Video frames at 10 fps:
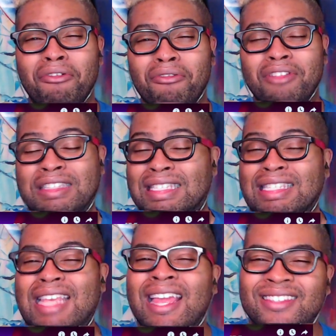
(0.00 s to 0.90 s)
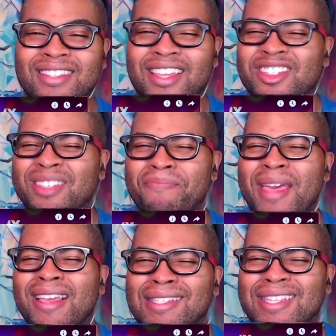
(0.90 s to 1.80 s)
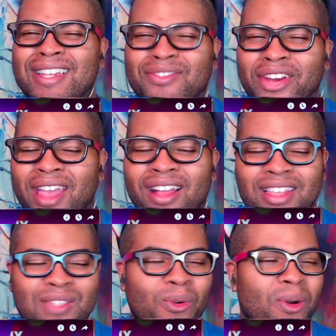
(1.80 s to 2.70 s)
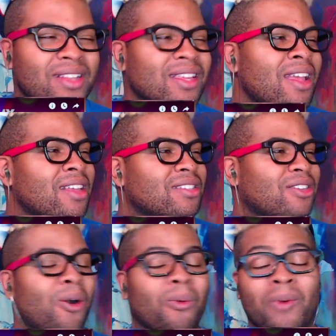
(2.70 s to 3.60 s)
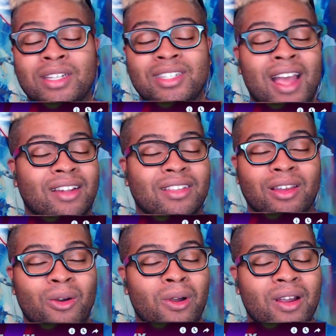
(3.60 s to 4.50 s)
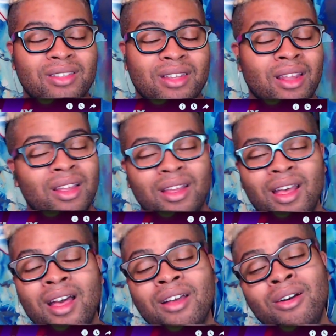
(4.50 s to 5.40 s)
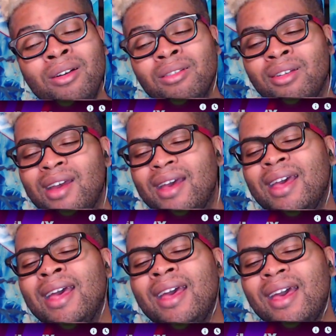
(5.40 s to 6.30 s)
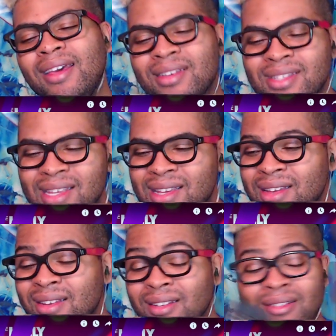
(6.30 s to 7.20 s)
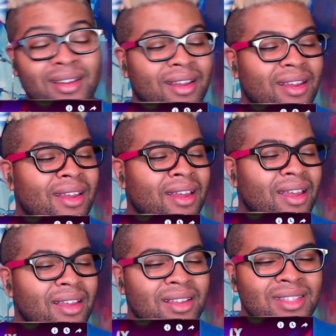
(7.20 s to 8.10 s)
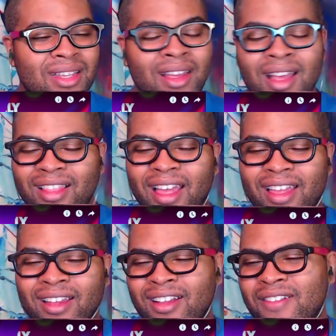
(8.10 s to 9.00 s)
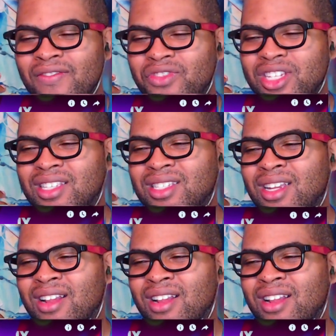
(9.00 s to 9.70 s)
sense. They just make sense for Kelly's voice. So when she got to the chorus and I go crazy, crazy, like just